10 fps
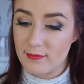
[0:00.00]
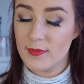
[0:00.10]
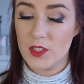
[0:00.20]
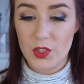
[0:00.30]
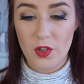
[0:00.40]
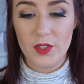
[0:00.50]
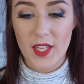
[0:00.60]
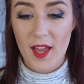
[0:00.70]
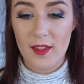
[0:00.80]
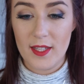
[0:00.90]
So
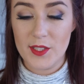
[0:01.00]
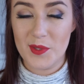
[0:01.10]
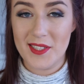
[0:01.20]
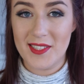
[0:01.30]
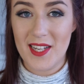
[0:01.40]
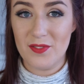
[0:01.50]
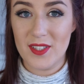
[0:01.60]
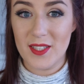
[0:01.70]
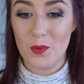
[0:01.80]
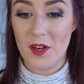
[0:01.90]
yeah, this one is
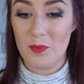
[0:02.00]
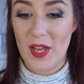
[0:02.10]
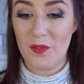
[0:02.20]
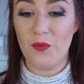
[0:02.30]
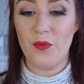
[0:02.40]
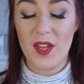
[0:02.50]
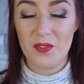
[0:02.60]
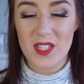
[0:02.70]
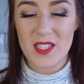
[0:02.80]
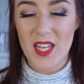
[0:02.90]
definitely one of my
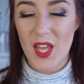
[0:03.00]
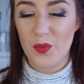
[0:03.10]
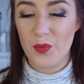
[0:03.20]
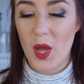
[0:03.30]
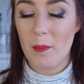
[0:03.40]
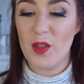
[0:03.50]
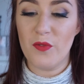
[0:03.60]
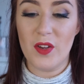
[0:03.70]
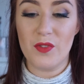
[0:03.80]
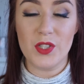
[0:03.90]
favorites, if not my
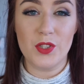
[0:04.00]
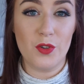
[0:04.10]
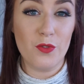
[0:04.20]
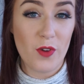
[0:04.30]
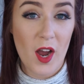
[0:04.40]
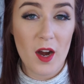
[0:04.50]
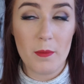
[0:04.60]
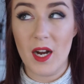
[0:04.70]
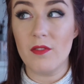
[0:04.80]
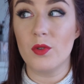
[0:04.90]
favorite so far,
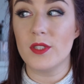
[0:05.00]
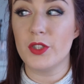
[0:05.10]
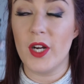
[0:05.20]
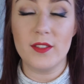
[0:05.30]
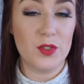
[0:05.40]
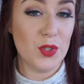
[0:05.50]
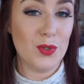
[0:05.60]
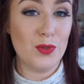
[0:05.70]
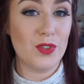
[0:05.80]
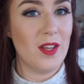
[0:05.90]
but I've only tried
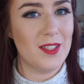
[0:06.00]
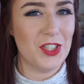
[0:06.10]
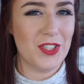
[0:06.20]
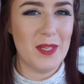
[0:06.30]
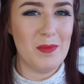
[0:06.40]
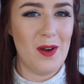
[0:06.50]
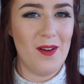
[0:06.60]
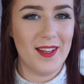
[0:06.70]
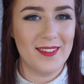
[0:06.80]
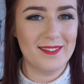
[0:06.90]
two, so let's just keep
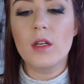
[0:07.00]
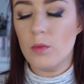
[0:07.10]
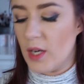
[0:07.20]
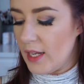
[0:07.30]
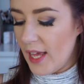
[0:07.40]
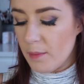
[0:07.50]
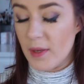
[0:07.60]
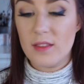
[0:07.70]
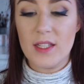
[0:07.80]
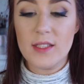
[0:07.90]
going. What I like
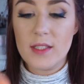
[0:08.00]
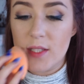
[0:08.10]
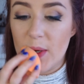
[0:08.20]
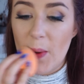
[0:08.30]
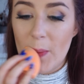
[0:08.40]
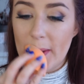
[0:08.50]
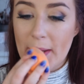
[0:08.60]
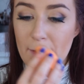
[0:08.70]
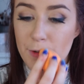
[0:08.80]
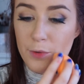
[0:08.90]
about these is they don't
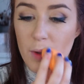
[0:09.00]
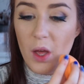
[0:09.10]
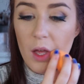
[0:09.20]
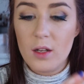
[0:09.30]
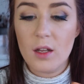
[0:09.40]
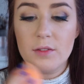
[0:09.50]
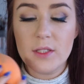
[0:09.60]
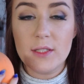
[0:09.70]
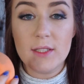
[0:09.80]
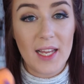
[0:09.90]
leave a lot of
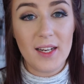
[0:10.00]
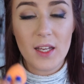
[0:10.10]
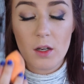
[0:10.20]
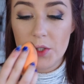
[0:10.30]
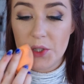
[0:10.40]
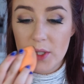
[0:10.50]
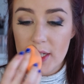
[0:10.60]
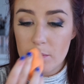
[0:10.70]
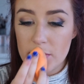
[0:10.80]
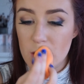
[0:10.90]
staining on your
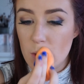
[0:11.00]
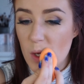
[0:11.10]
lips,